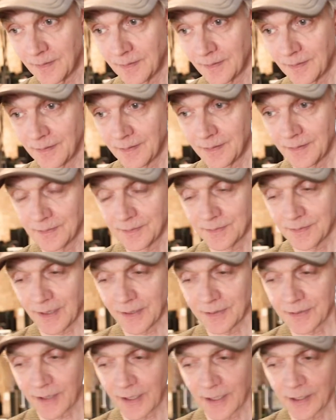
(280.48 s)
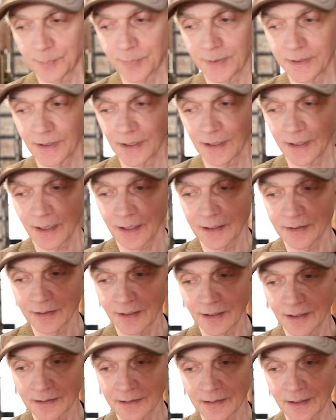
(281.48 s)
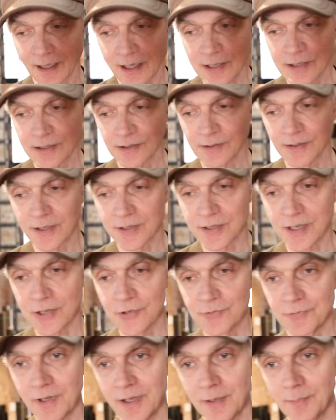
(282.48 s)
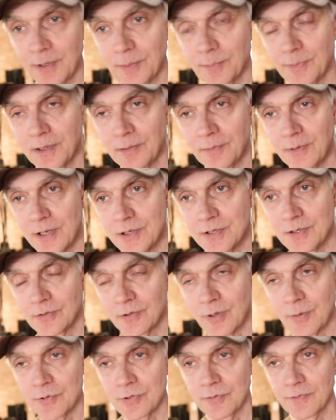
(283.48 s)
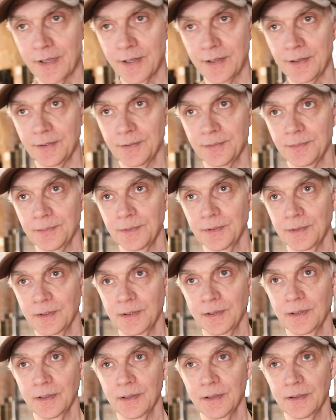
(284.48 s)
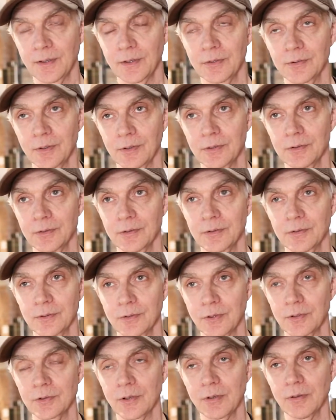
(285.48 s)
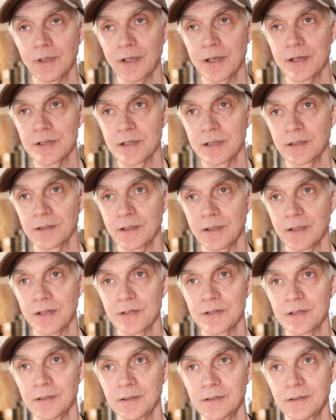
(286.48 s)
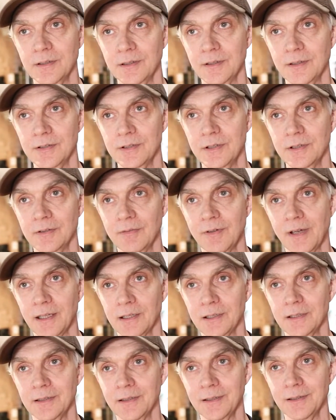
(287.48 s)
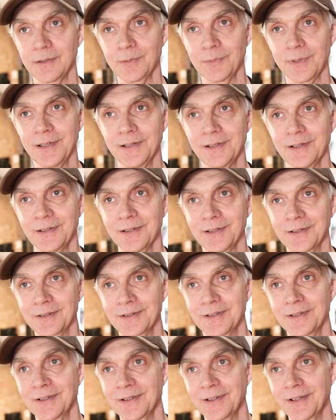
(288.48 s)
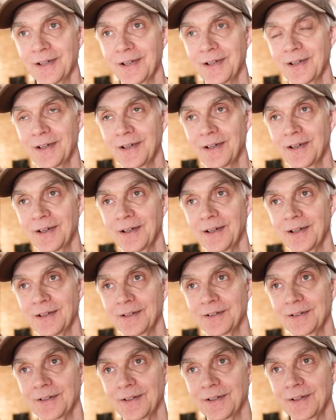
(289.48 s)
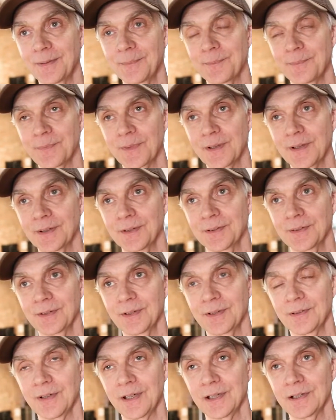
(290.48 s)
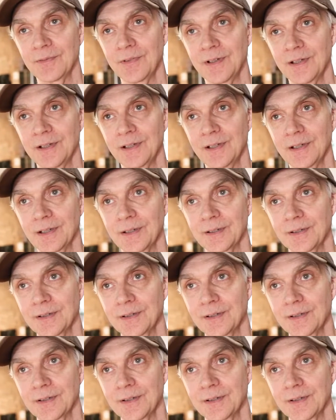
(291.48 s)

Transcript: it can't be denied that Iceland is extreme in many ways in terms of weather. Not only is it wet, windy and wet, windy